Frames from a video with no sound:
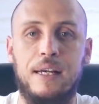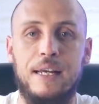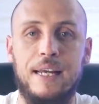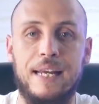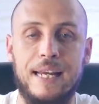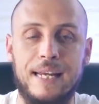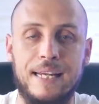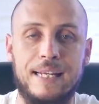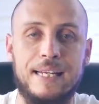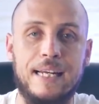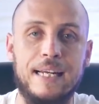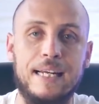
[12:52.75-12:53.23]

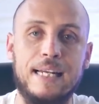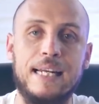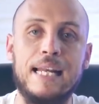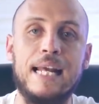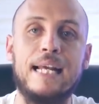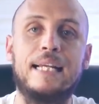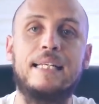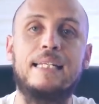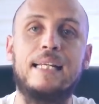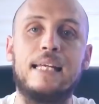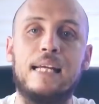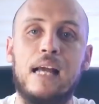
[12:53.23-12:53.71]
in
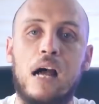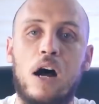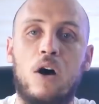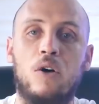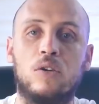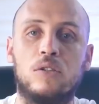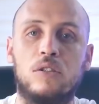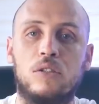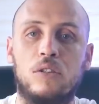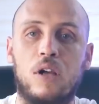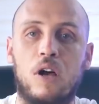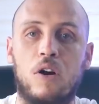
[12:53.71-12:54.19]
collecting
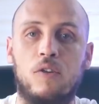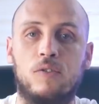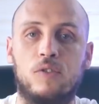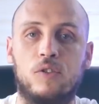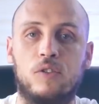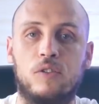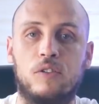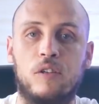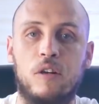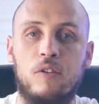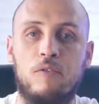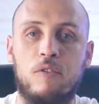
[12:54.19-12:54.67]

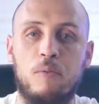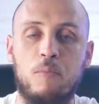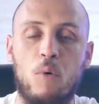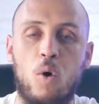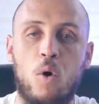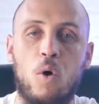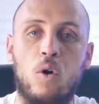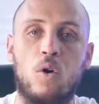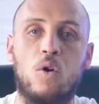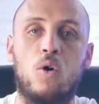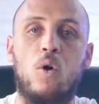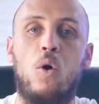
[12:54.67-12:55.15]
ourselves from
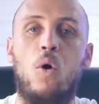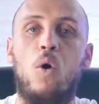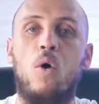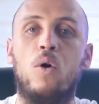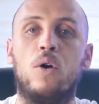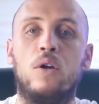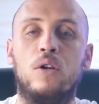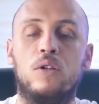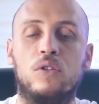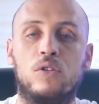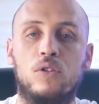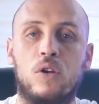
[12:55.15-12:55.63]
all
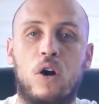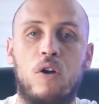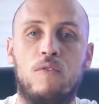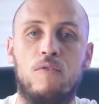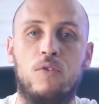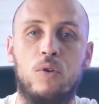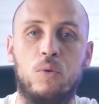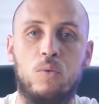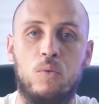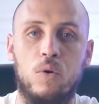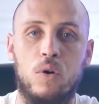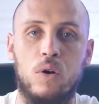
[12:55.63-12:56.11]
corners
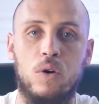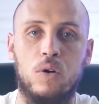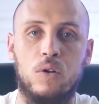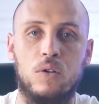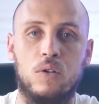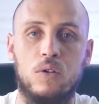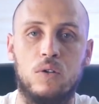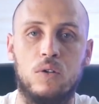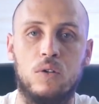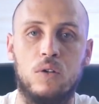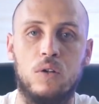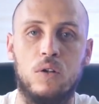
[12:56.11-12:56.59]
of the
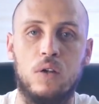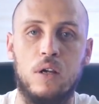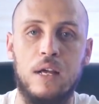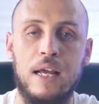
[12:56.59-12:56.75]
world